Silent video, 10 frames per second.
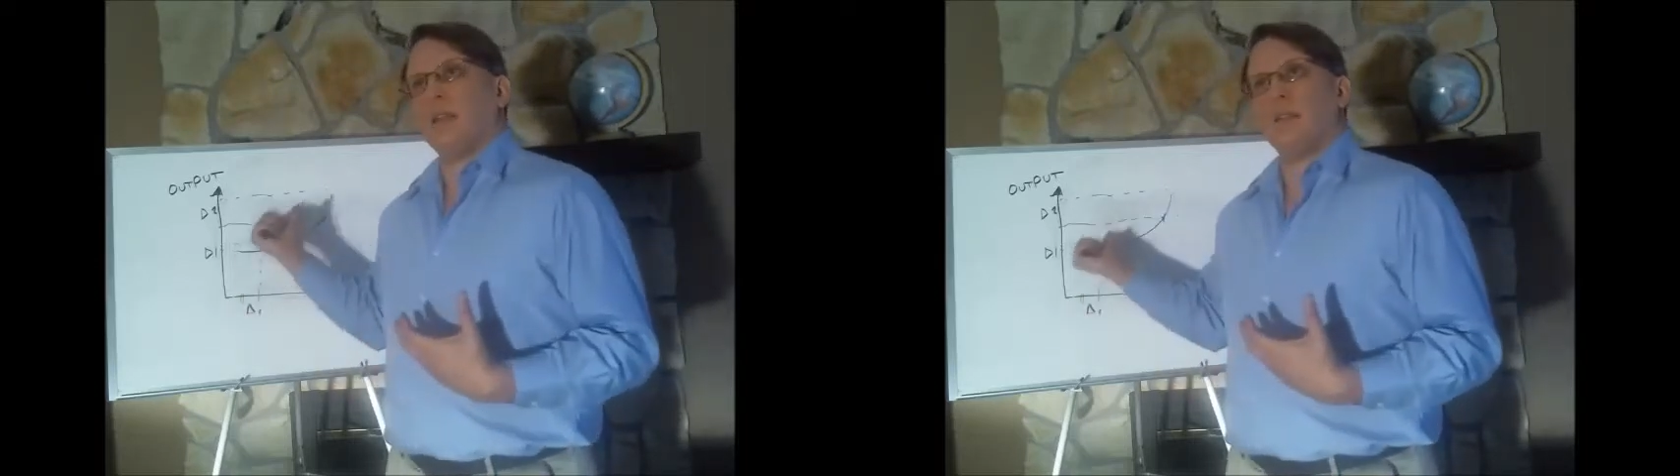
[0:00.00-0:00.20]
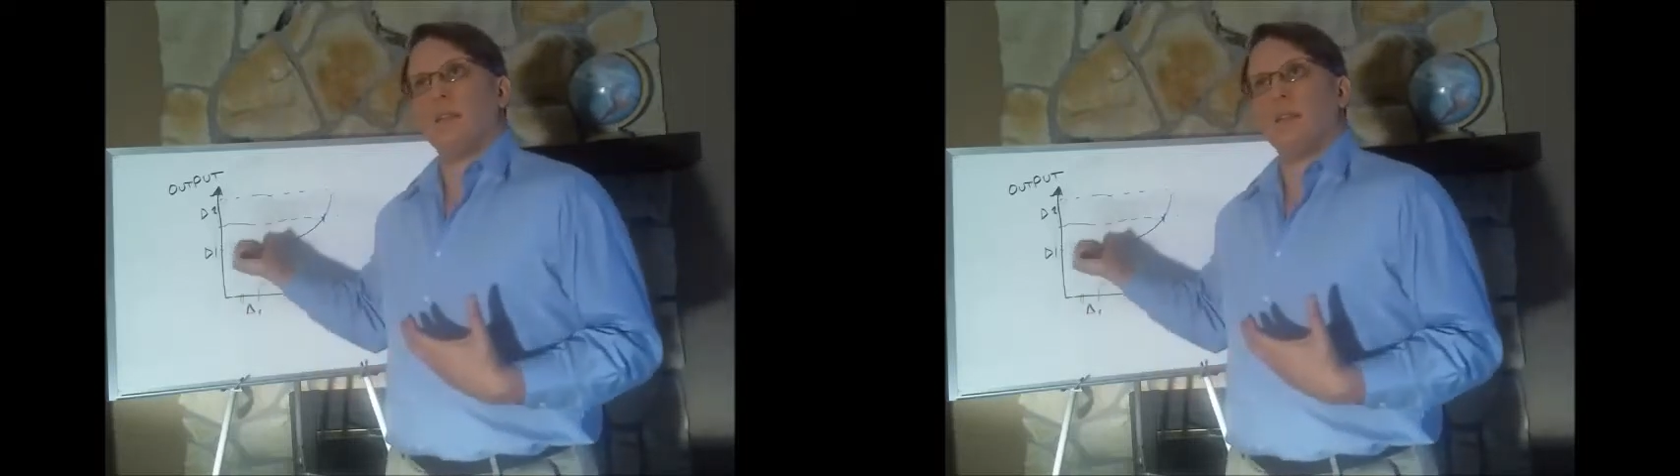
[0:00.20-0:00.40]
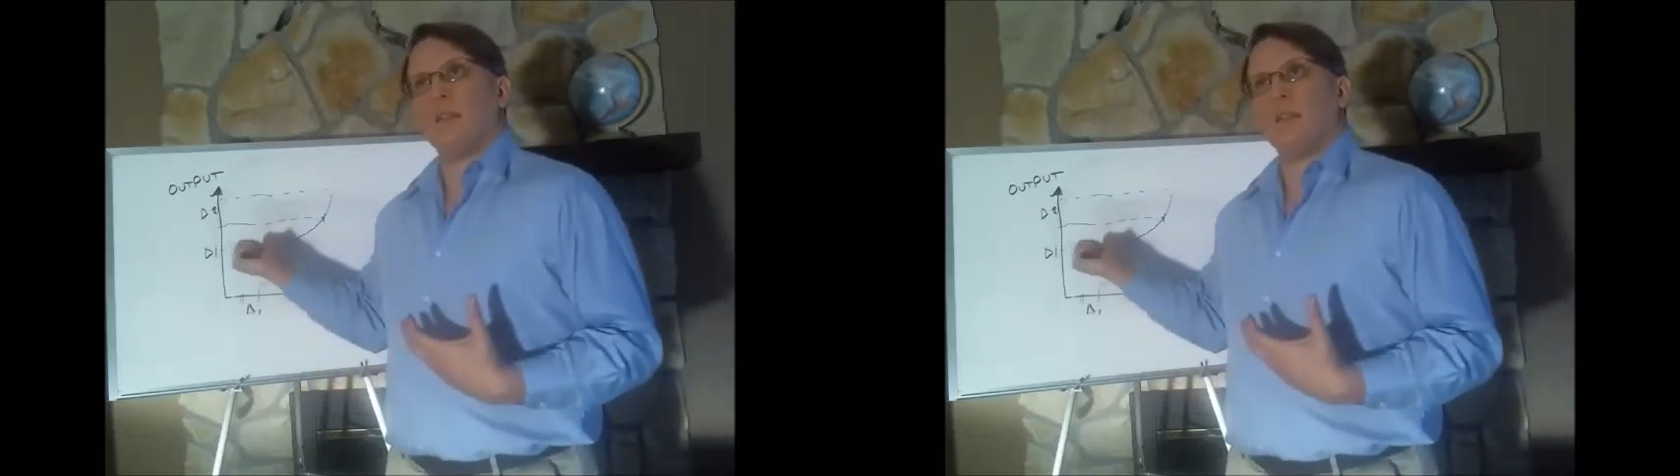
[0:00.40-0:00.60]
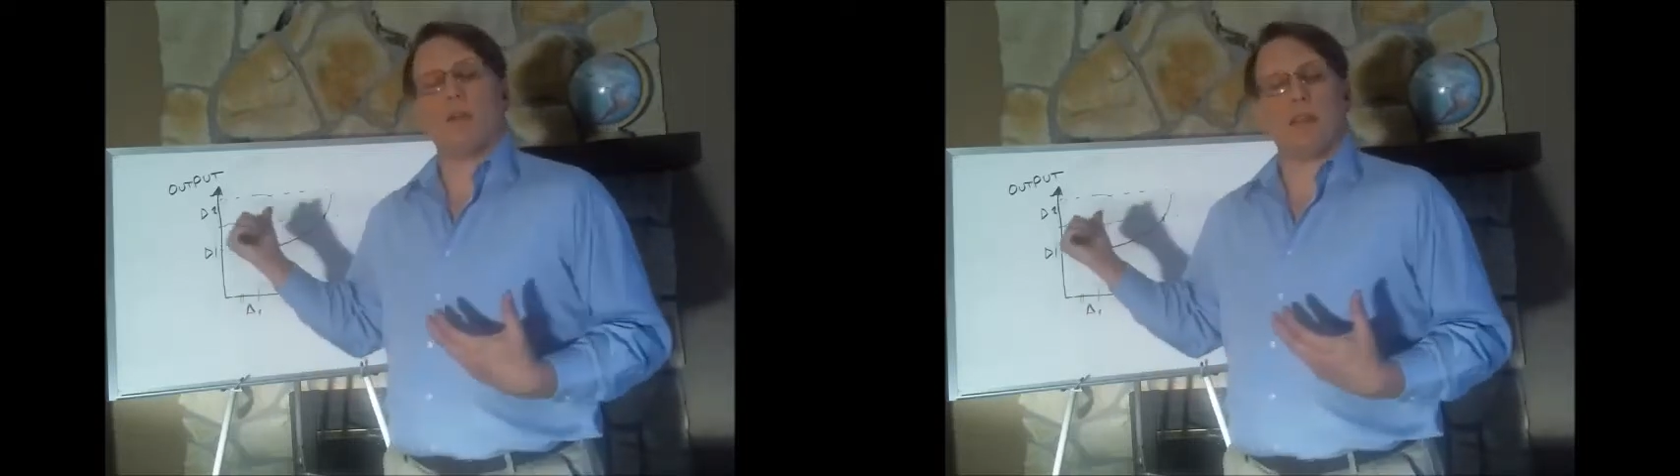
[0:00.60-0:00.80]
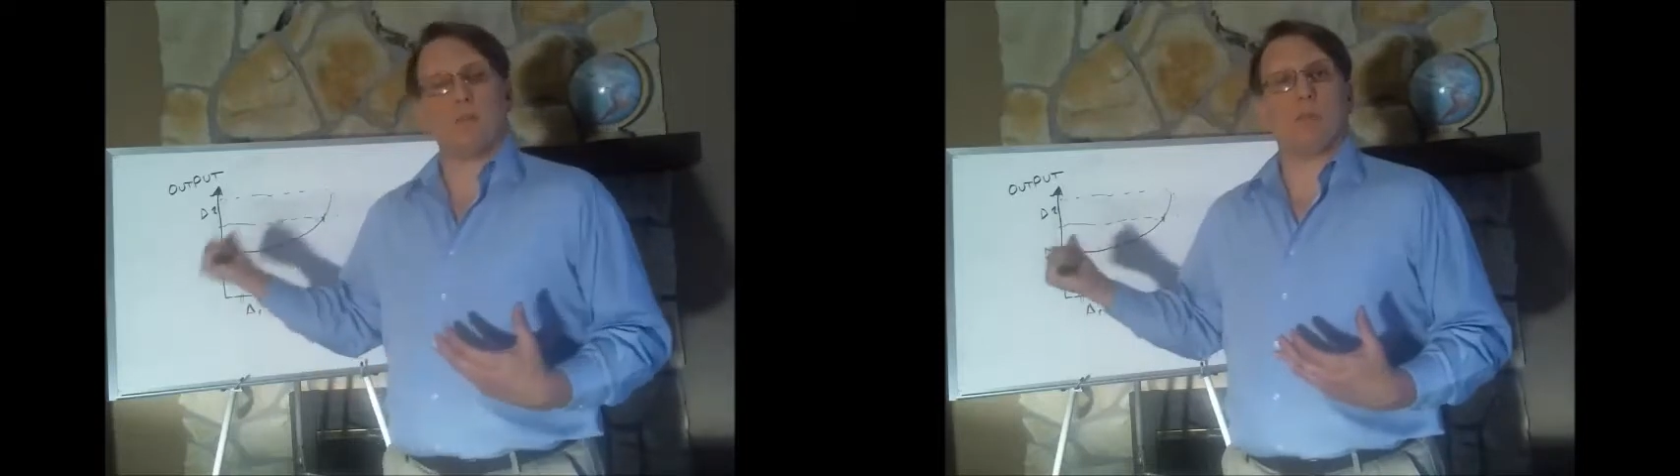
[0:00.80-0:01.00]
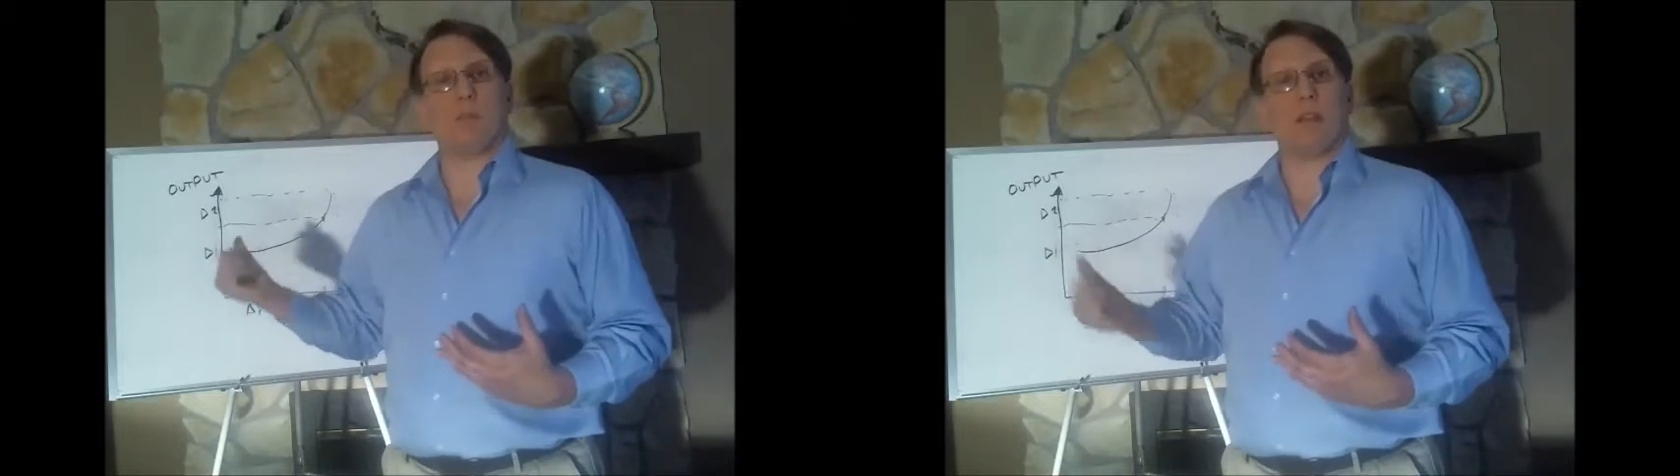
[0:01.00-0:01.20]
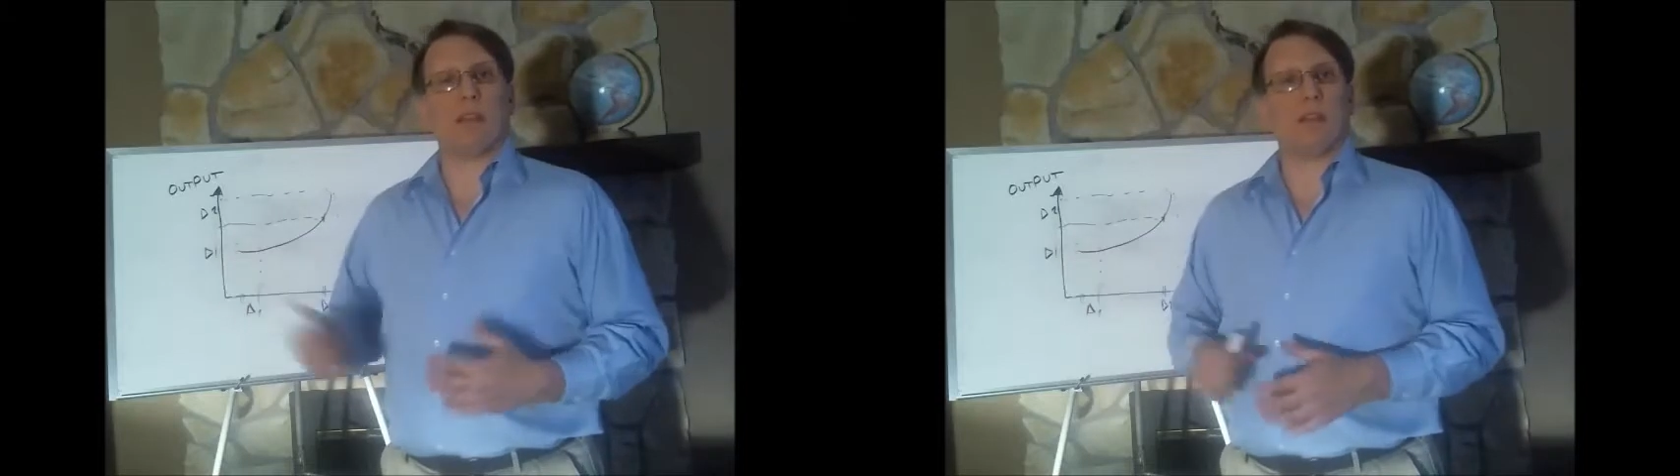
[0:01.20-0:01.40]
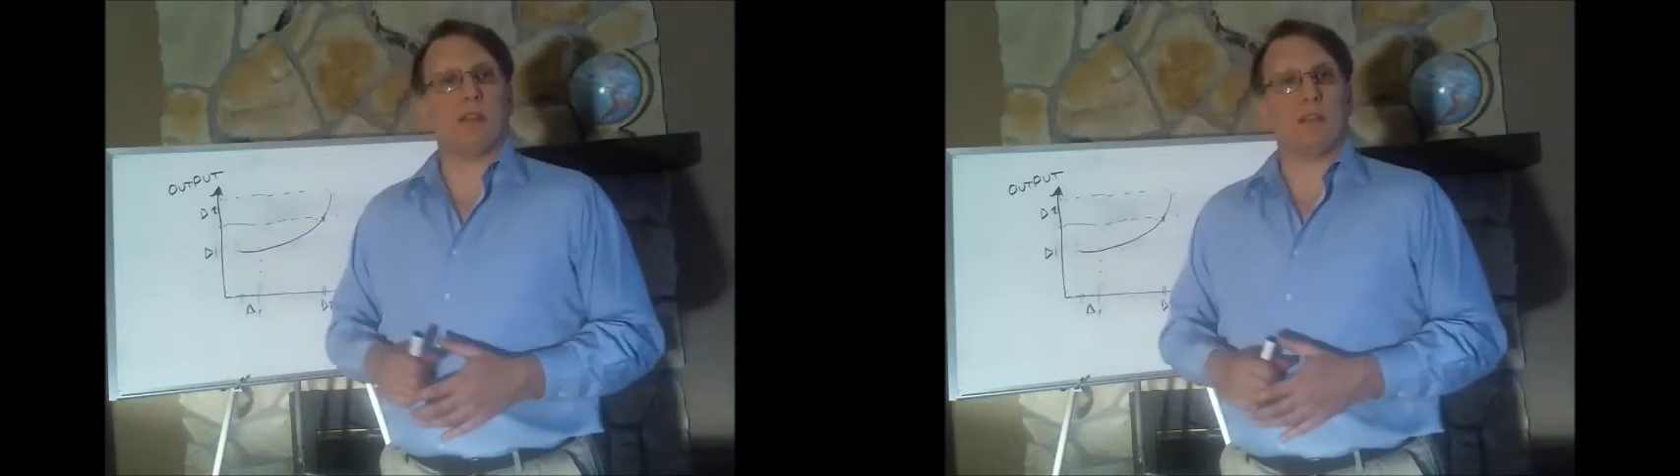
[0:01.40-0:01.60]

help implementing